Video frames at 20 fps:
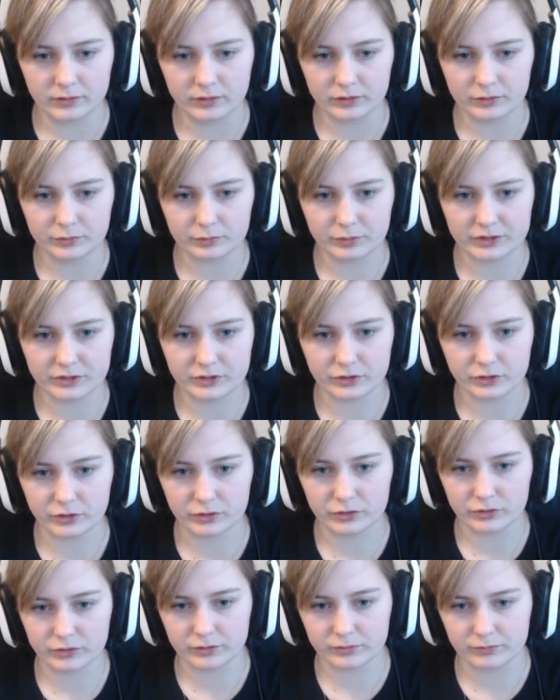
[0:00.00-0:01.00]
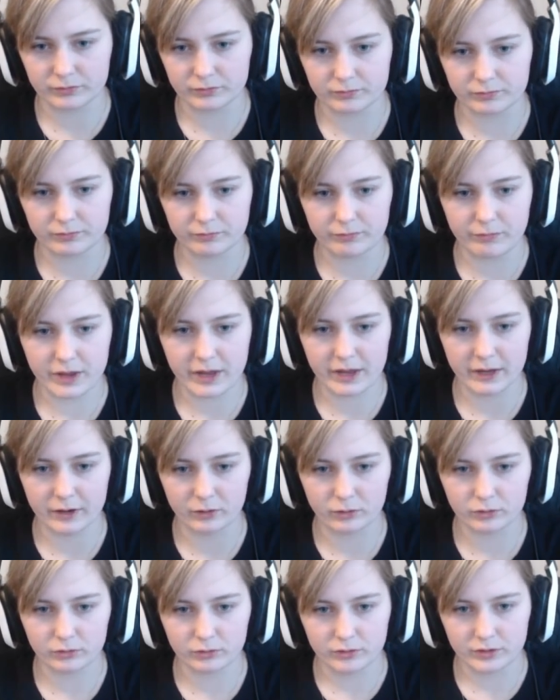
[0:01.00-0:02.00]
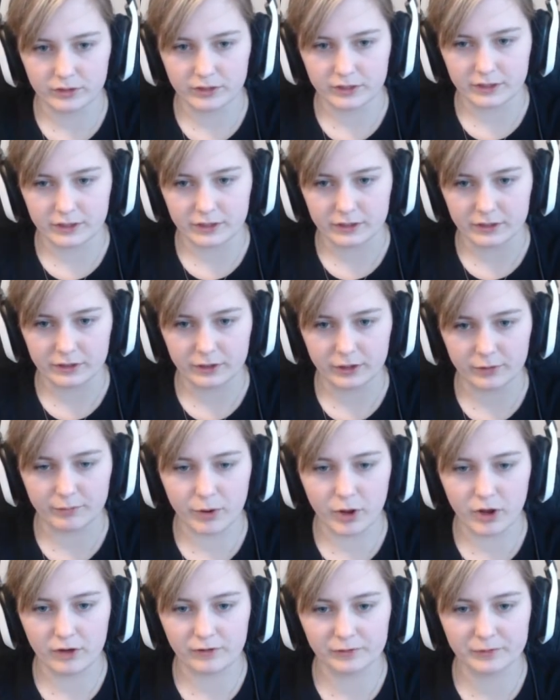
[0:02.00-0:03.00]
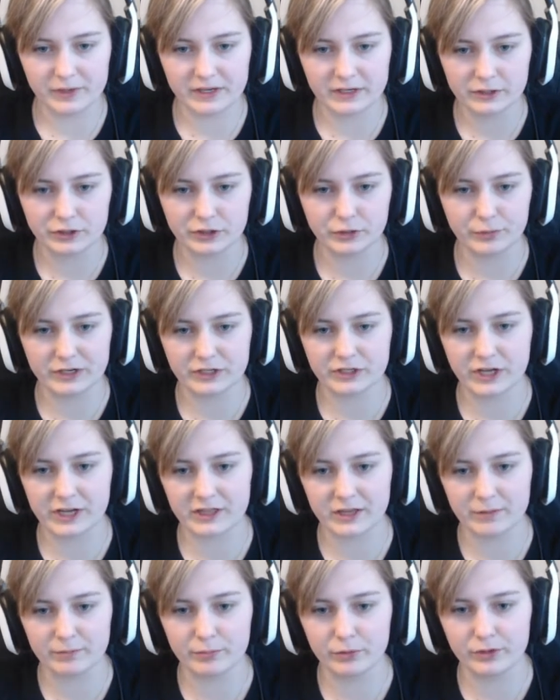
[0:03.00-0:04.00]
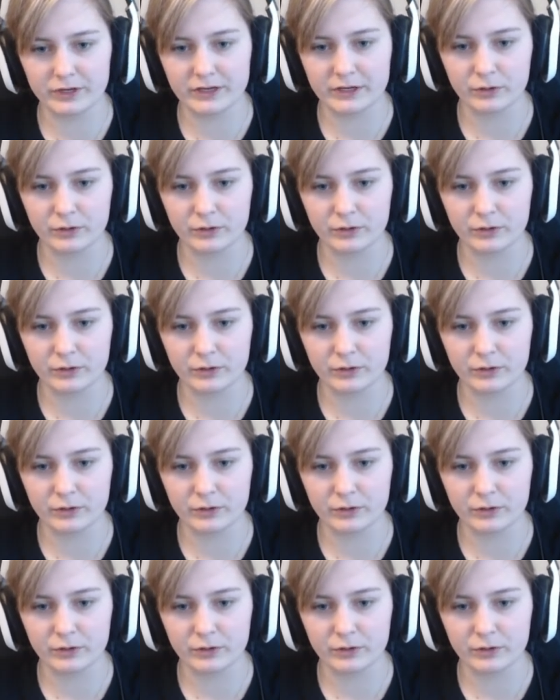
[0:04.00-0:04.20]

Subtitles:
Place could go to hell. You gonna purr with me? Do you want me to shake that booty?